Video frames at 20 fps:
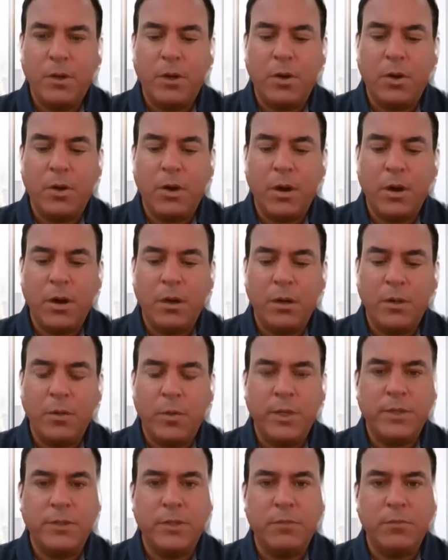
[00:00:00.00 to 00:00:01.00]

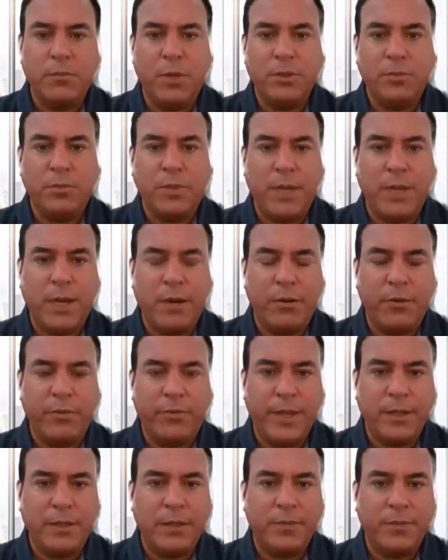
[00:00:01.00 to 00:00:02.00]
are what is the multiplier
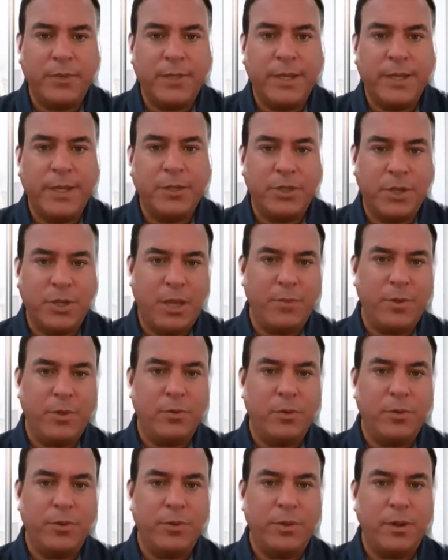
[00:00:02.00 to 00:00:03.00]
effect of a tech
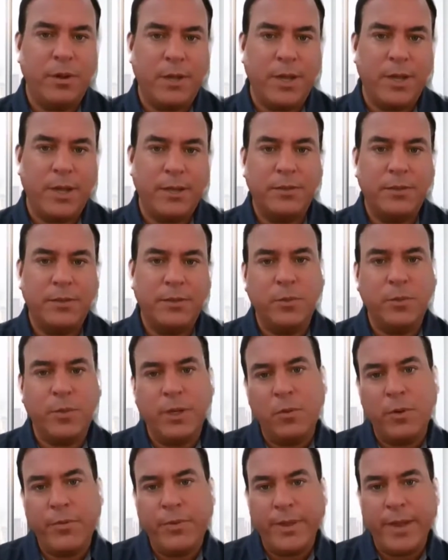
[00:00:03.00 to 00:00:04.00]
job in North Carolina. So we
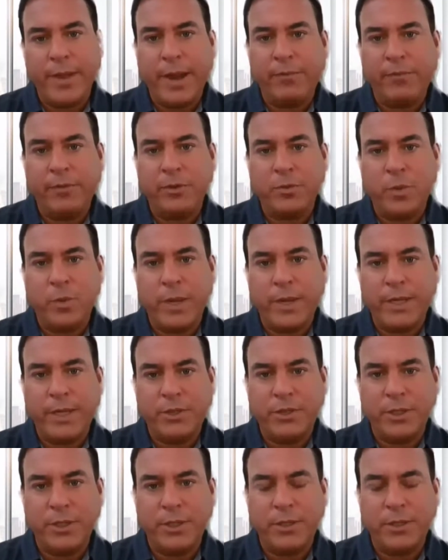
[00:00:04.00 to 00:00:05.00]
know what the average
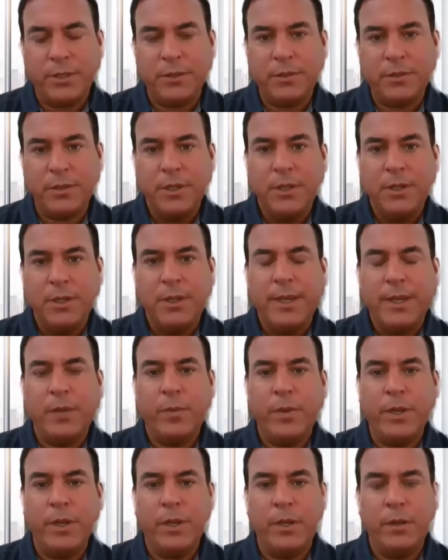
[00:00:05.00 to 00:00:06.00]
wage is,
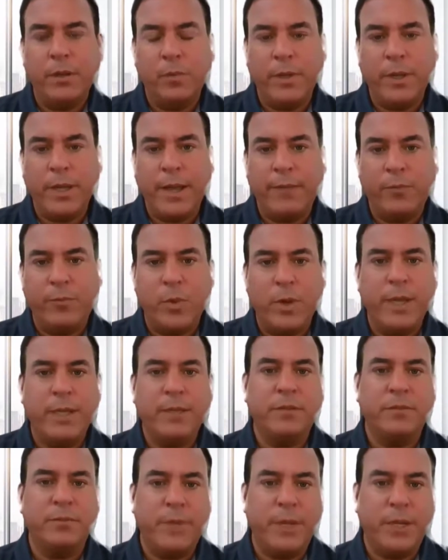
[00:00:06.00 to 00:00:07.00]
and we have
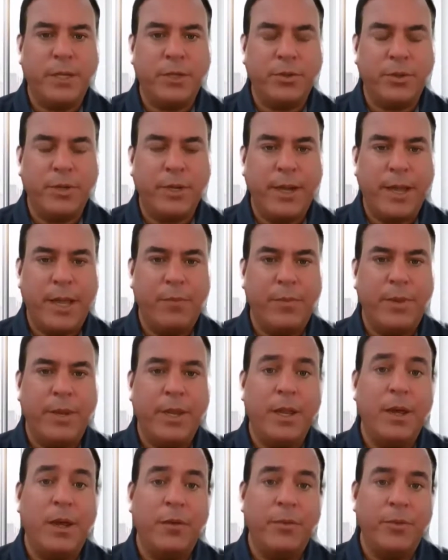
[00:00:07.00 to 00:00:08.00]
ways of measuring how
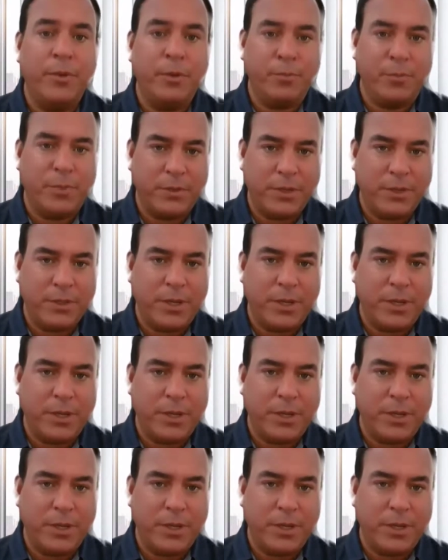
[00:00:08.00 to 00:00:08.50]
many other